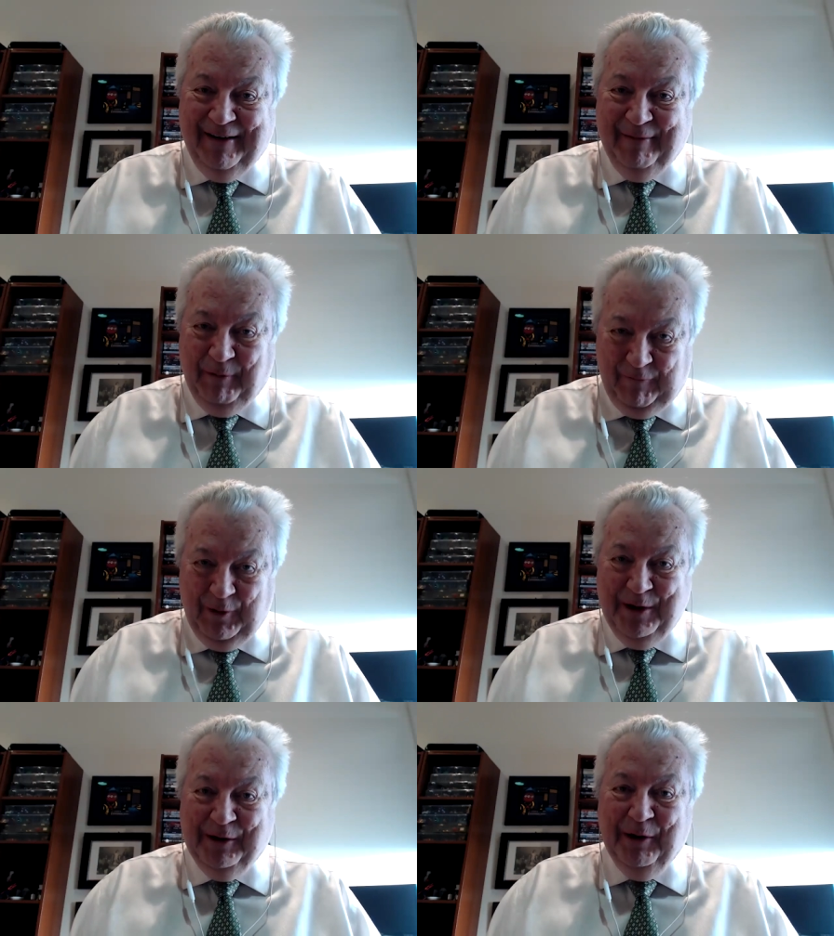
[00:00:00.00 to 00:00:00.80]

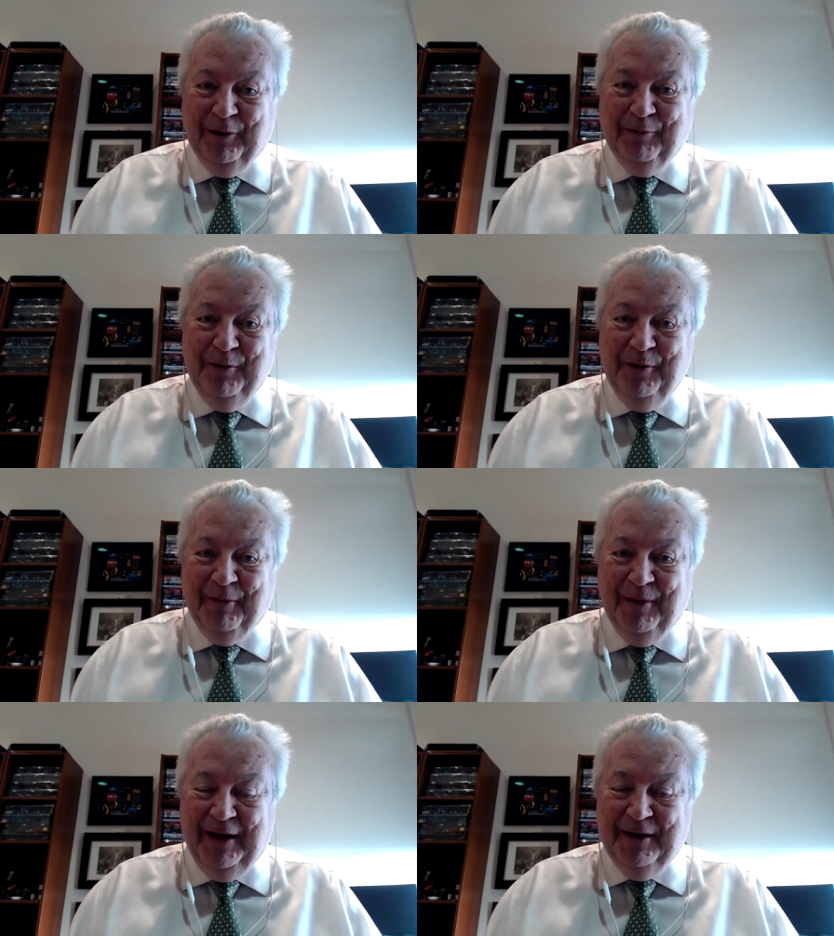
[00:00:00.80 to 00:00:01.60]
before you go through them.
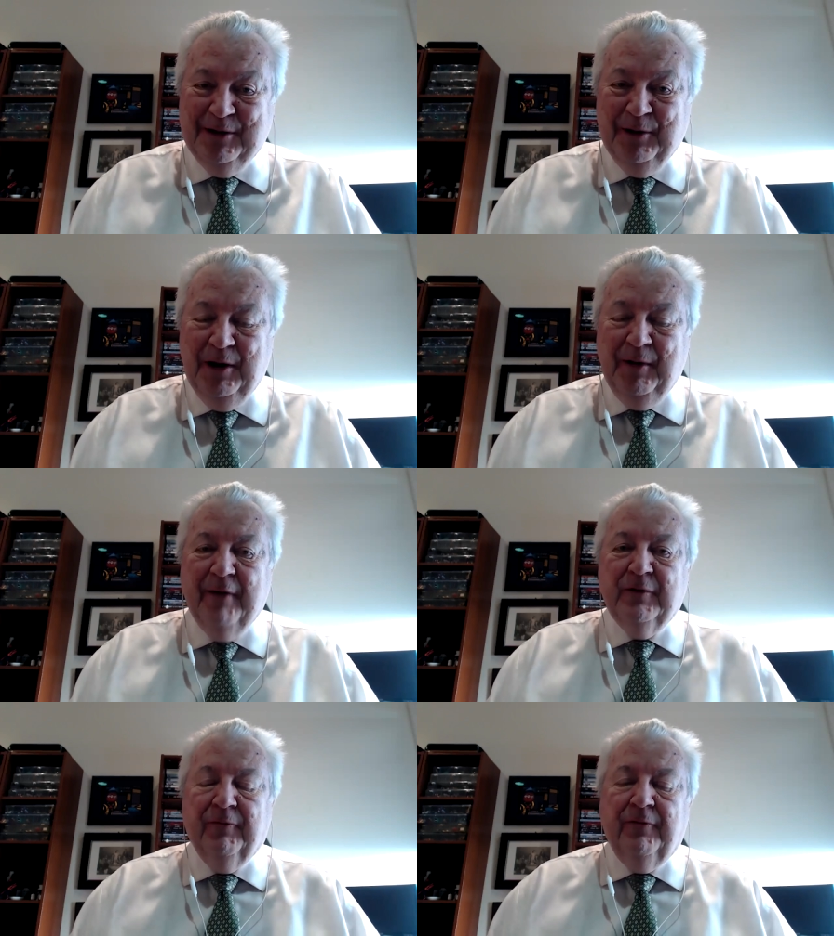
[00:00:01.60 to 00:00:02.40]
And so you
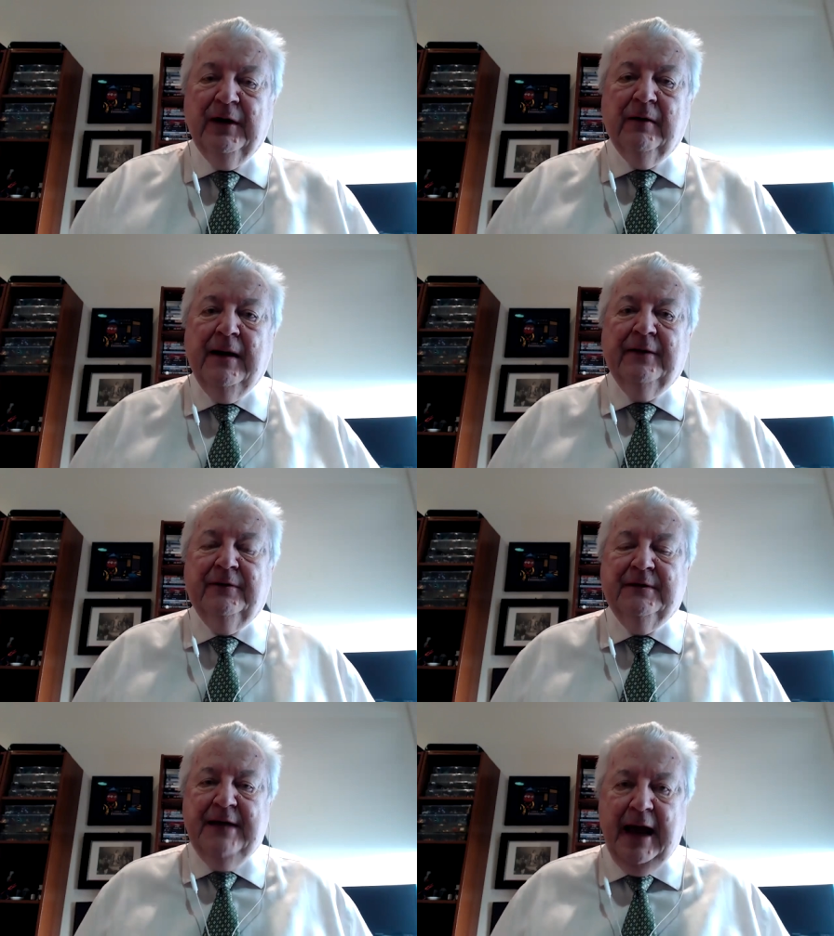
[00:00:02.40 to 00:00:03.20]
have to figure out
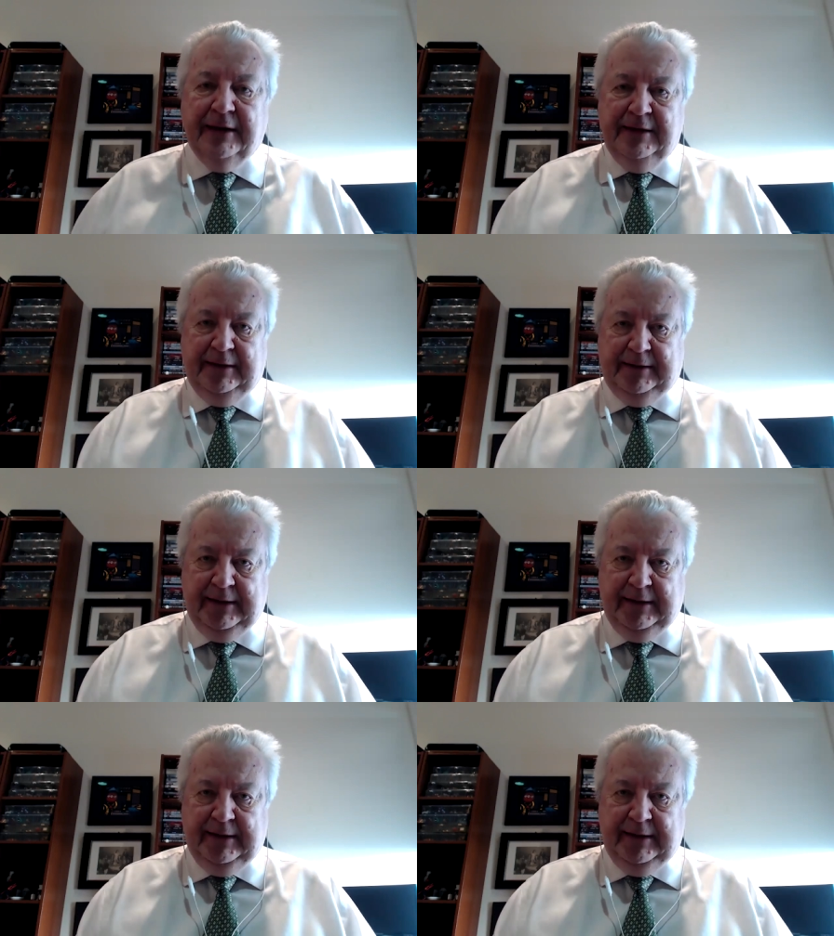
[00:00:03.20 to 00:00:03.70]
the tactics